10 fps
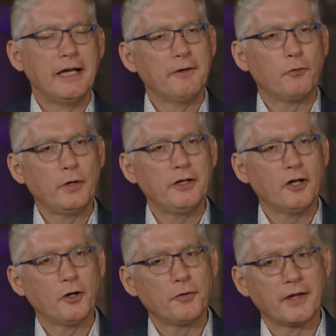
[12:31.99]
if we
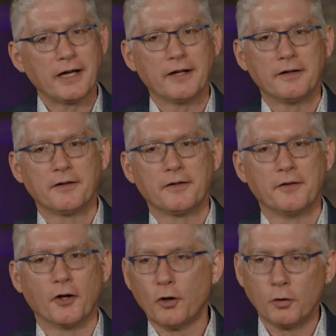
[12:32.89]
know that
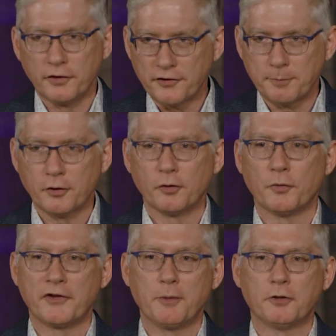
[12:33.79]
the Holy Spirit
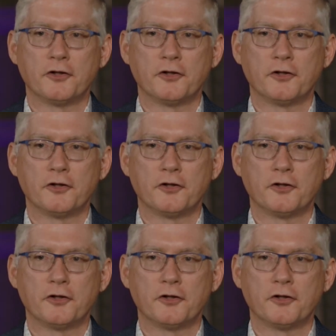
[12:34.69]
was able